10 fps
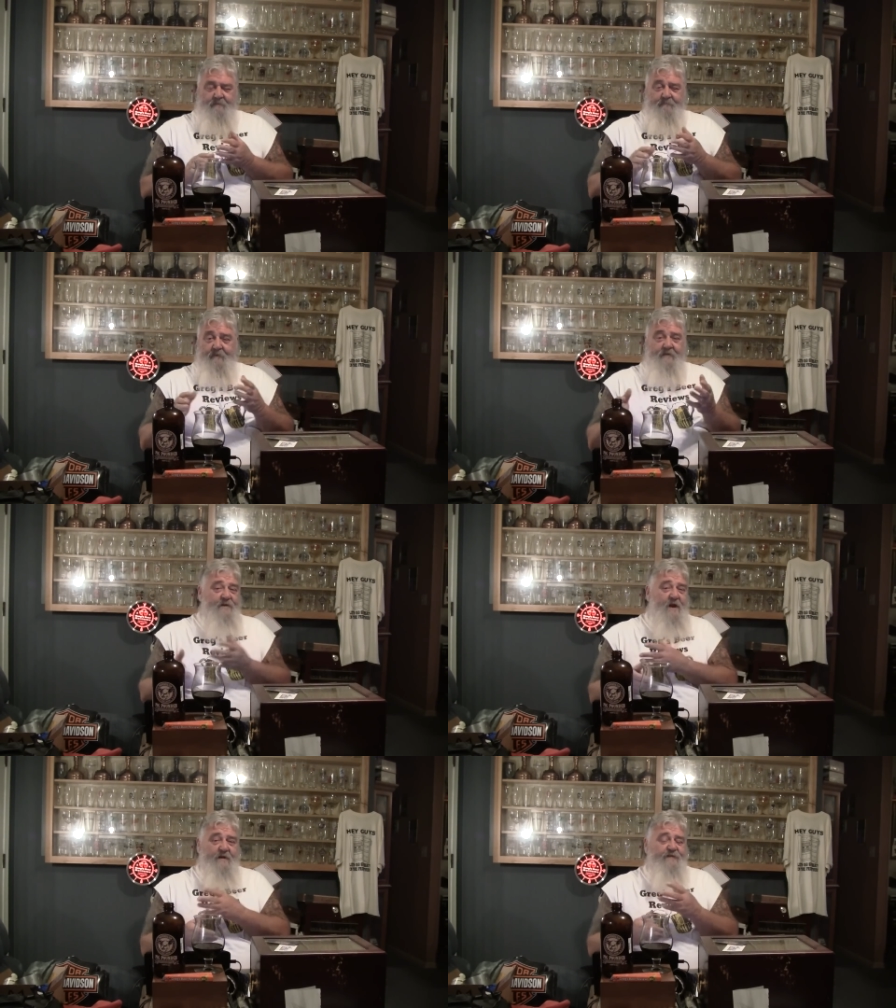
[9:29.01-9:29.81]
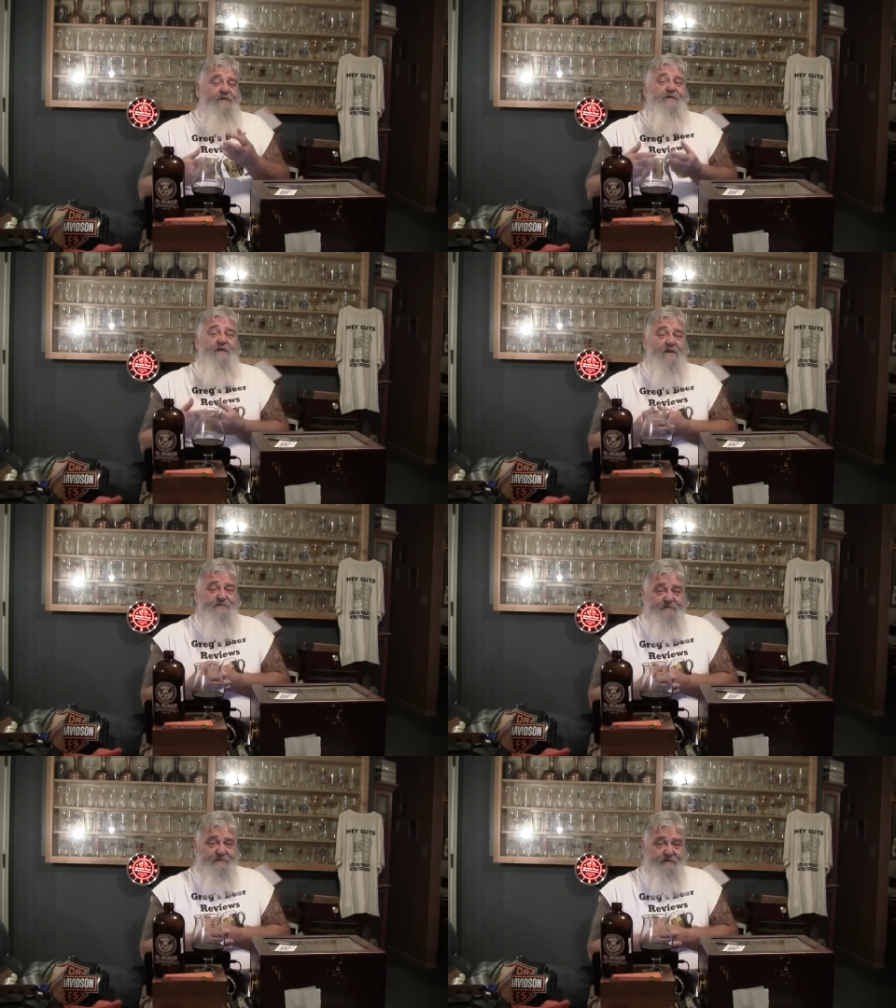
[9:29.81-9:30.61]
Very nice
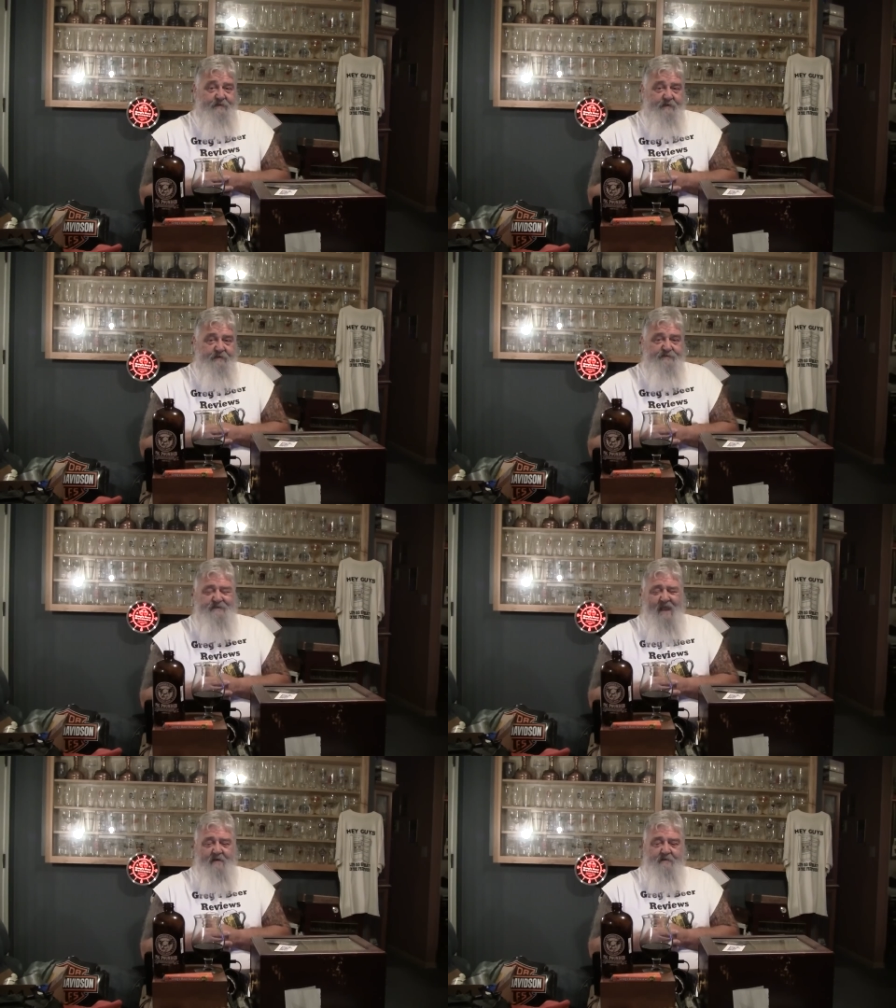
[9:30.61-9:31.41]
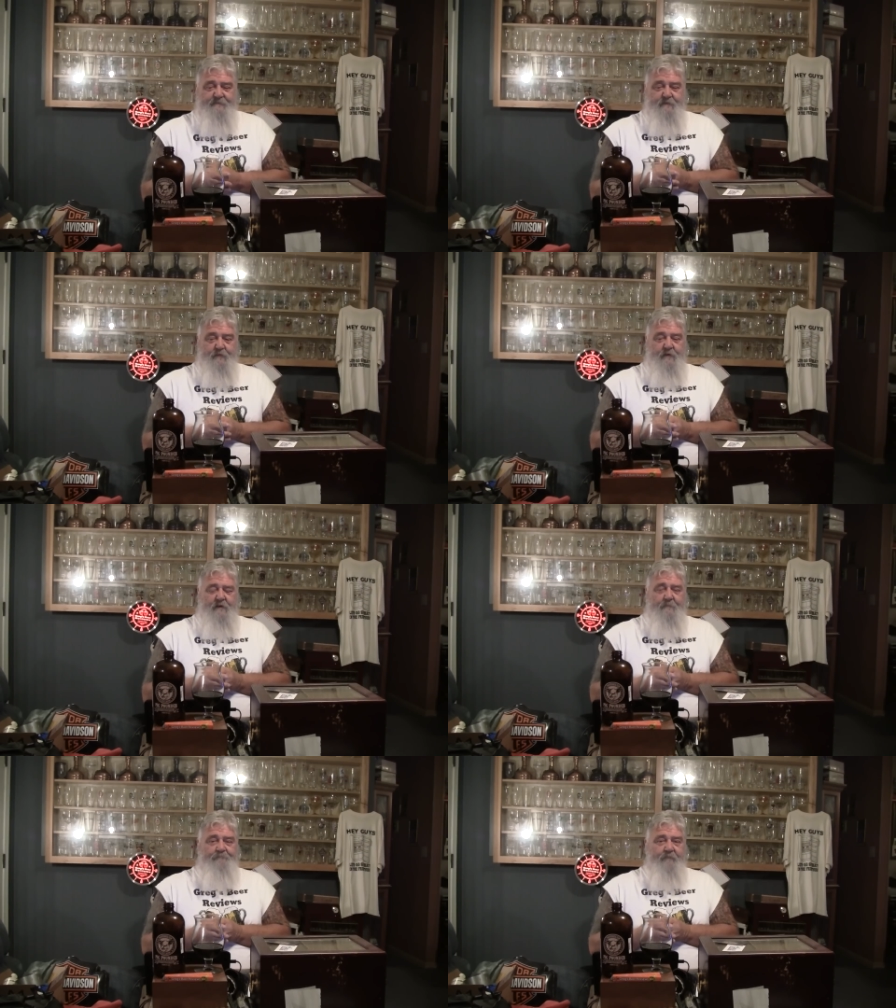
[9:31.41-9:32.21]
session stout, if you
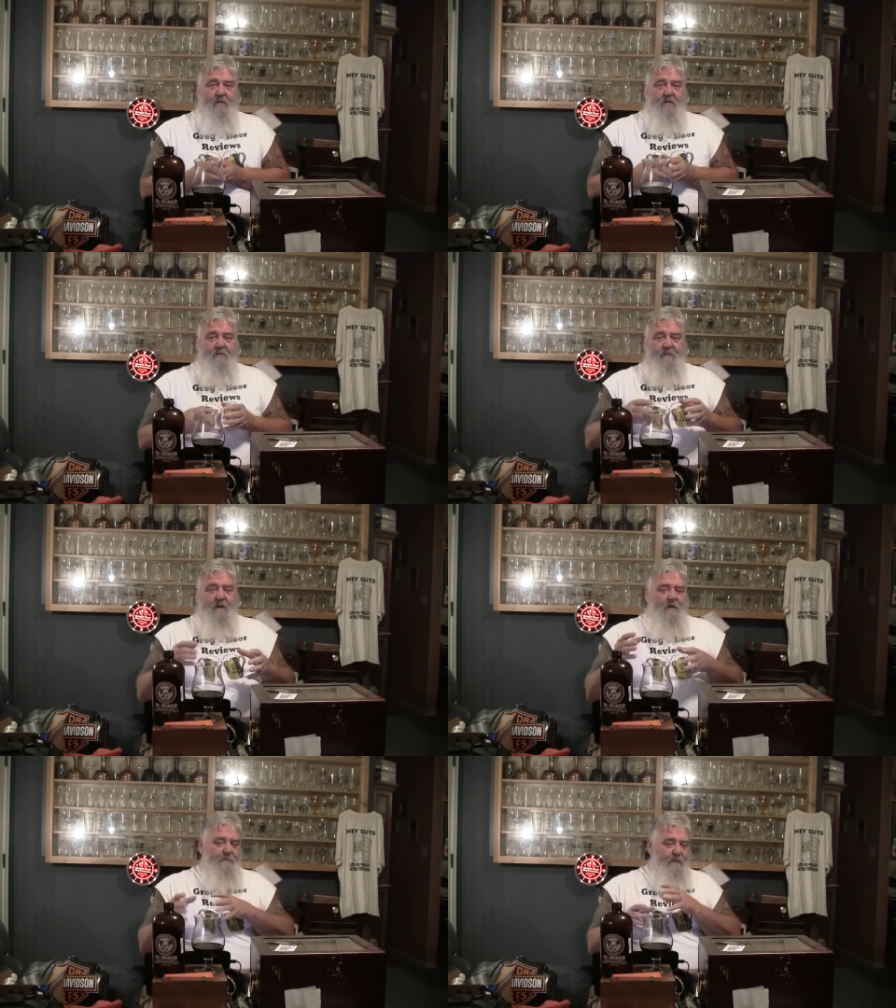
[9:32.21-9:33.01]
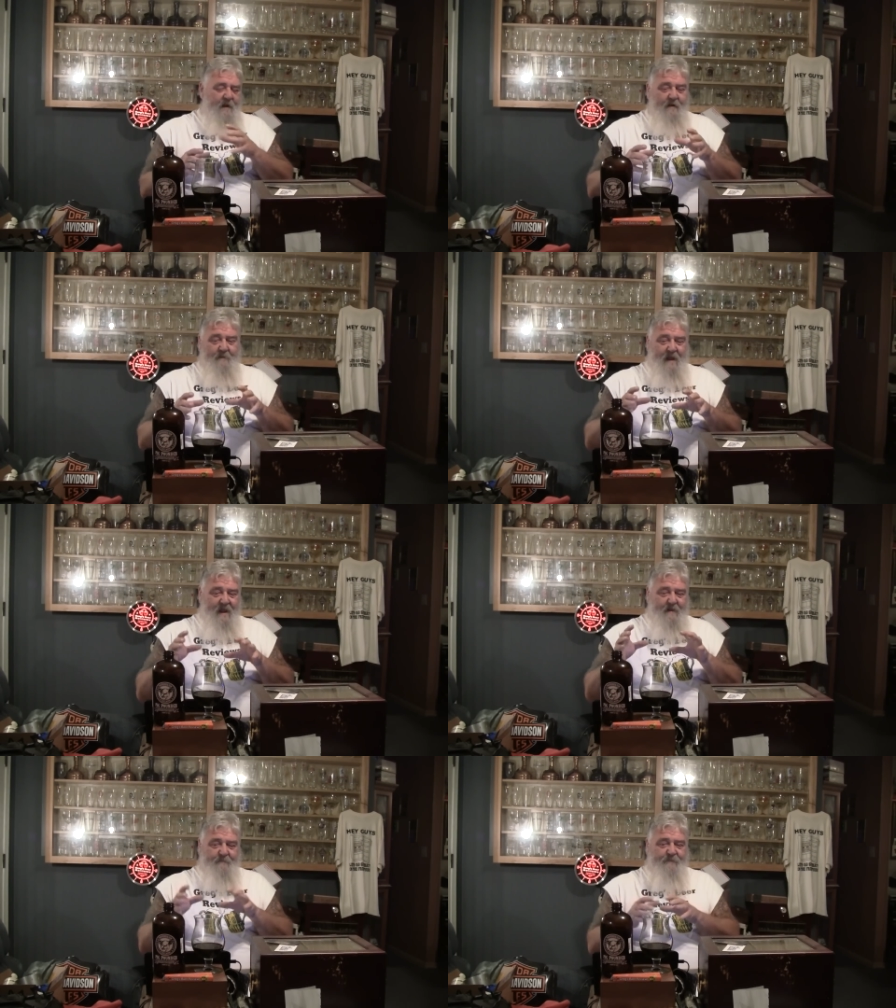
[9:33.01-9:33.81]
will. The only problem I
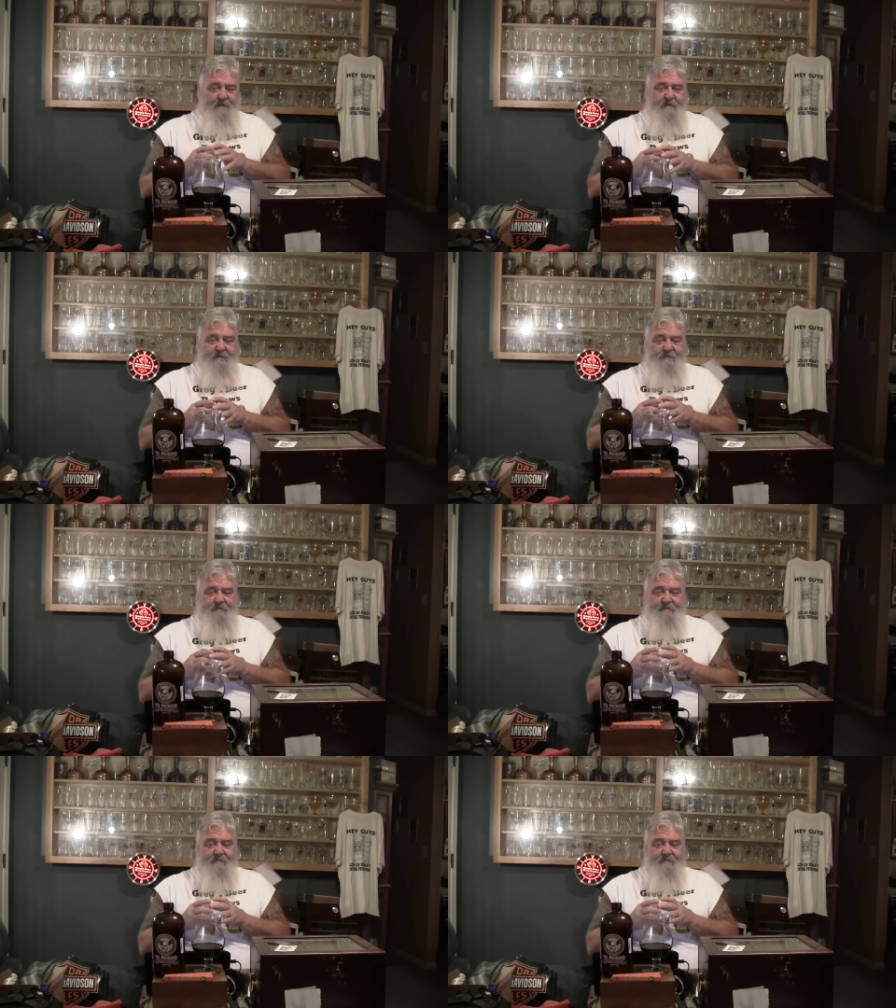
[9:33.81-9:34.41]
have with these,